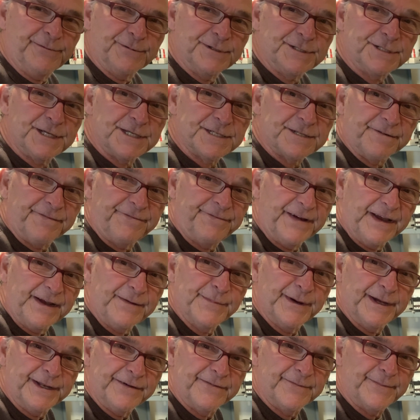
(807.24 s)
was just a
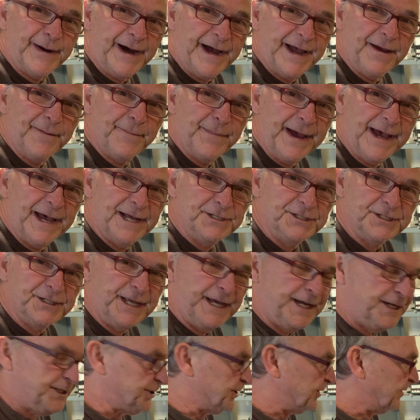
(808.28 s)
figment of my
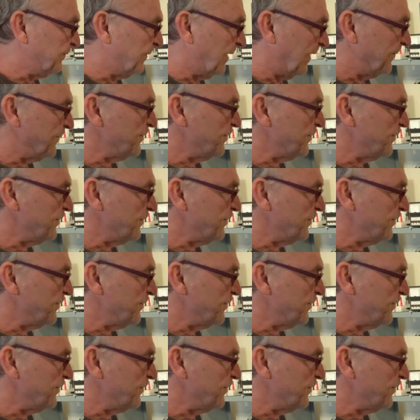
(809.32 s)
imagination.